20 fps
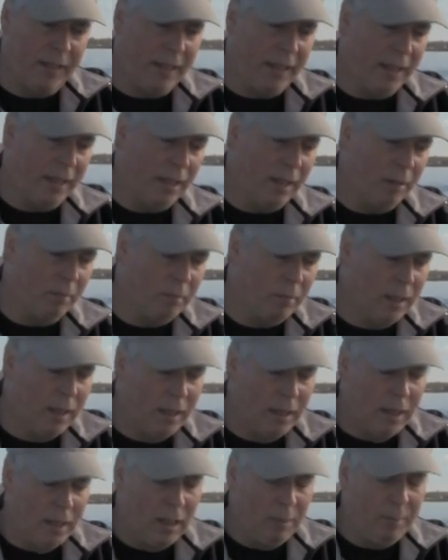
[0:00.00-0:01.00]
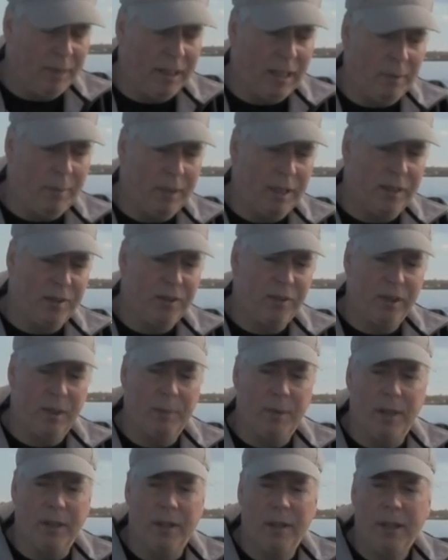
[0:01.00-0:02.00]
the becoming a
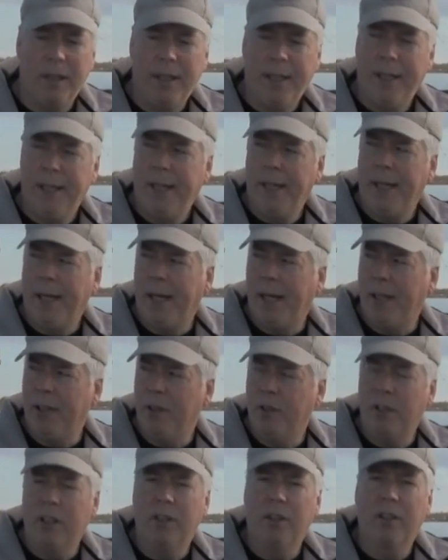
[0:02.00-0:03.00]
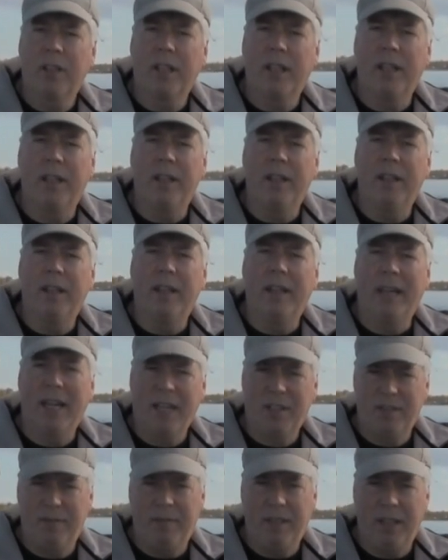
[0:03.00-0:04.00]
distributor, you can look at the
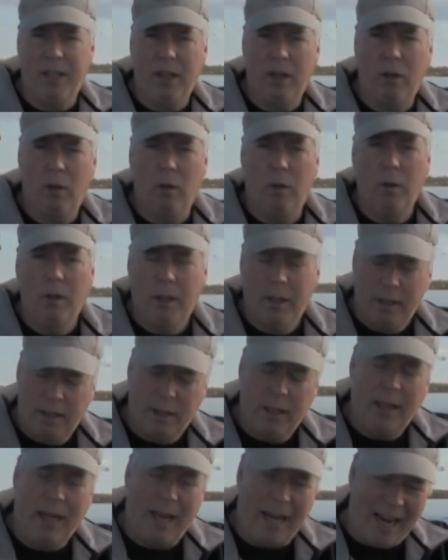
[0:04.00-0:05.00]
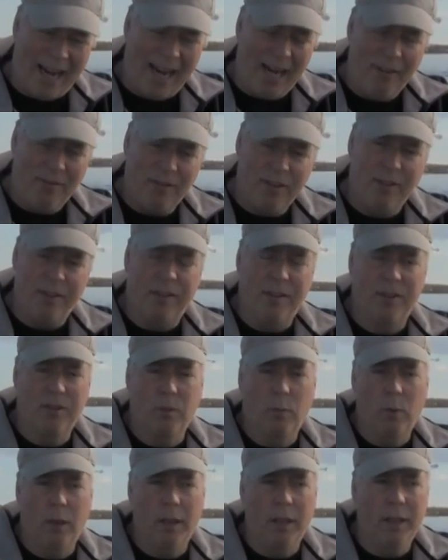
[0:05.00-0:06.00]
next video after this
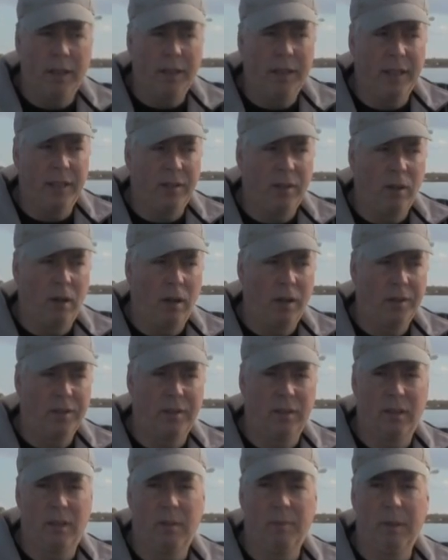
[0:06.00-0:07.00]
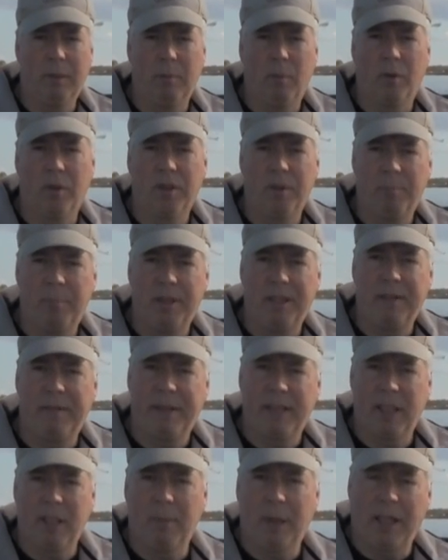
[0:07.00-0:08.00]
one that talks a little bit more
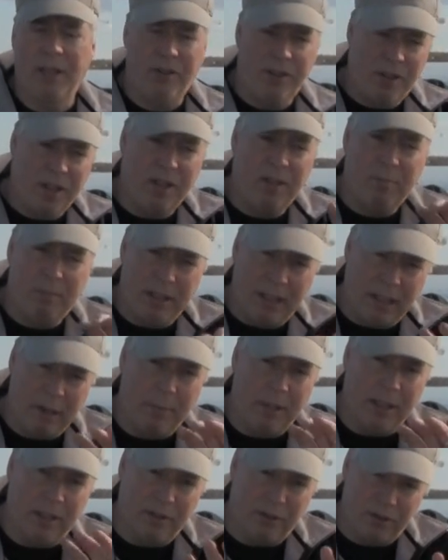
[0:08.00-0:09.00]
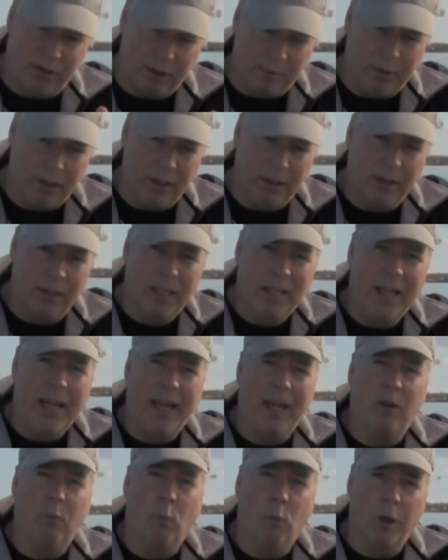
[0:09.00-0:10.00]
specifically about just becoming a distributor
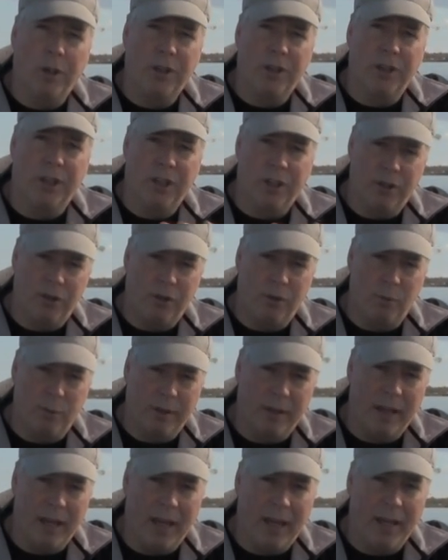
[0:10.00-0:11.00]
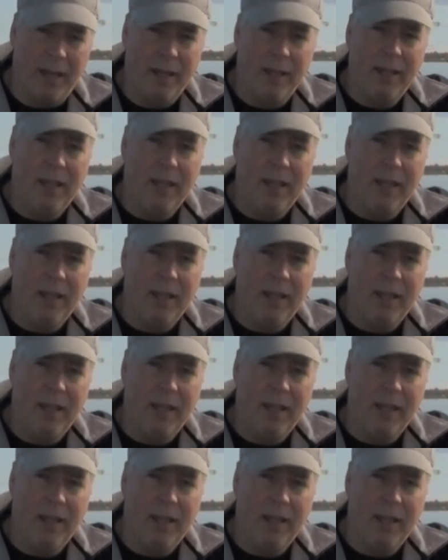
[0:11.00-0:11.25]
and what you can do with that.